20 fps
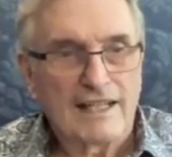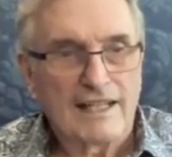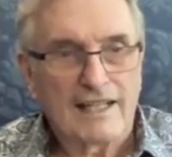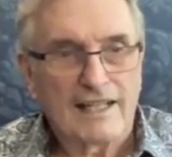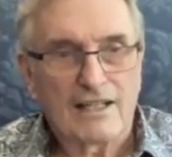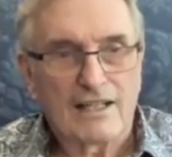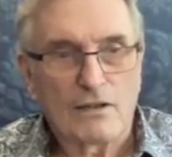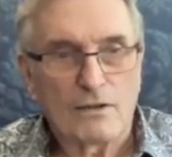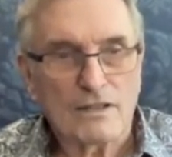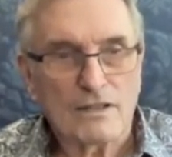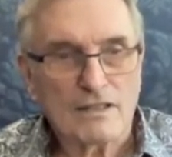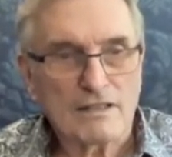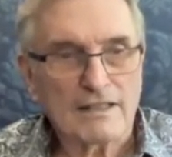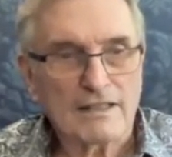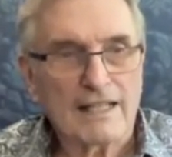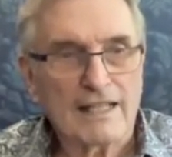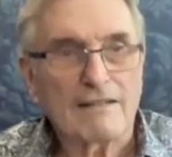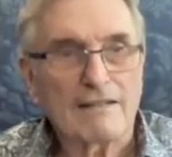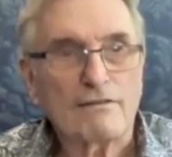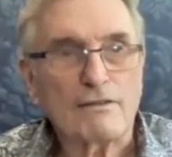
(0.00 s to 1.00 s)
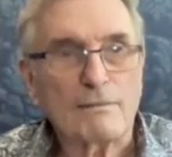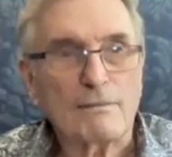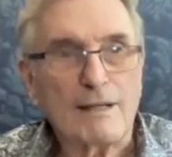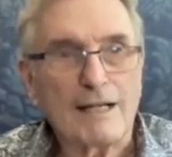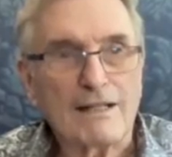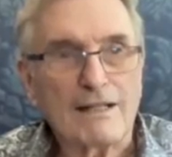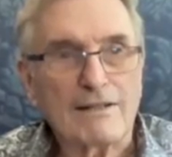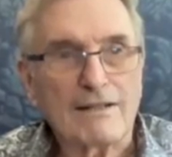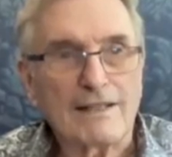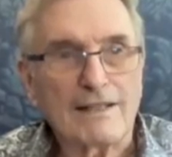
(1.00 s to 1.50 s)
And I always look at it from
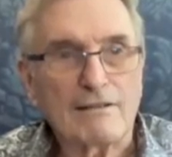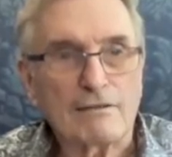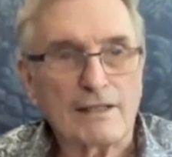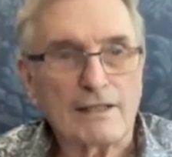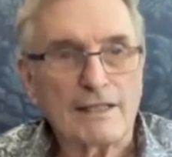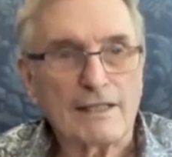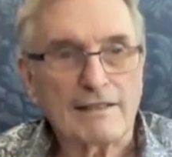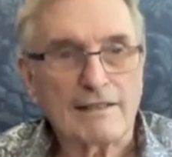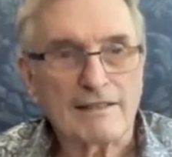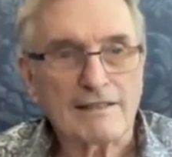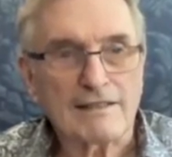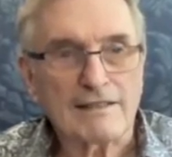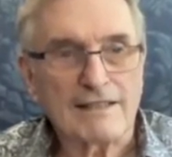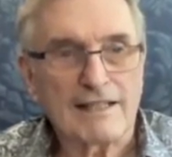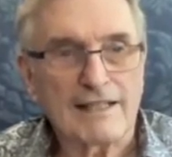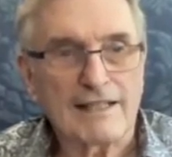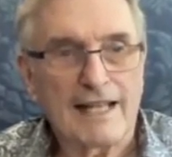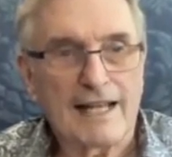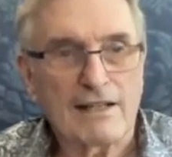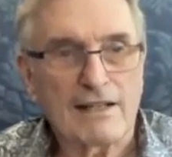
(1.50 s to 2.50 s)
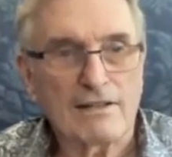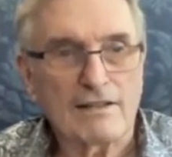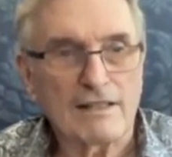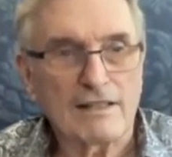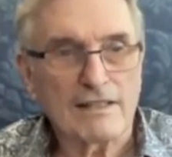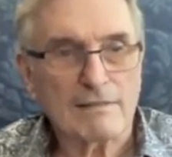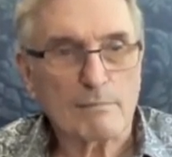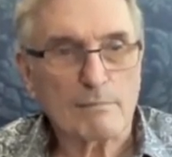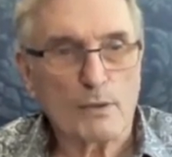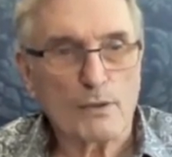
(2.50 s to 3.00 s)
how did I create this, not how did
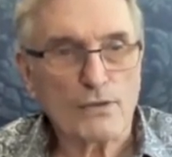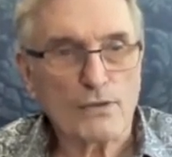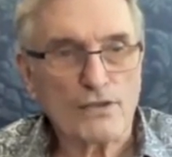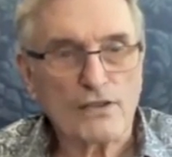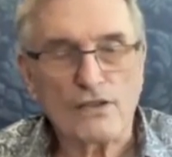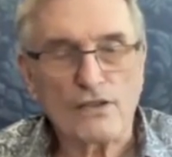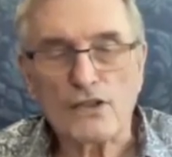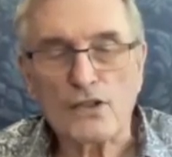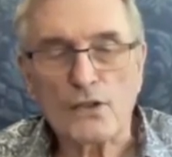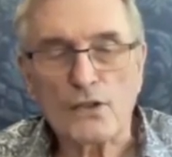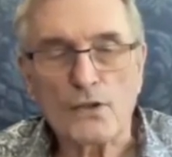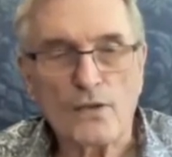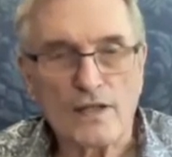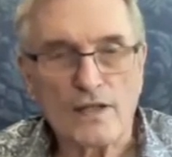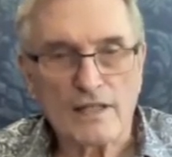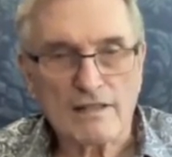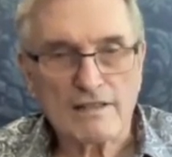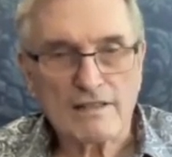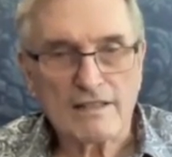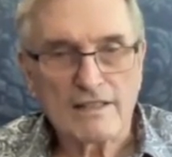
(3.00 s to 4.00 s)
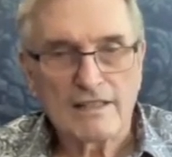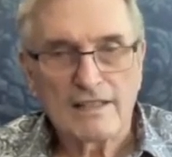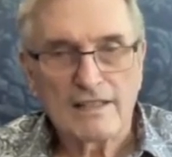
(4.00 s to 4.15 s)
this person do this?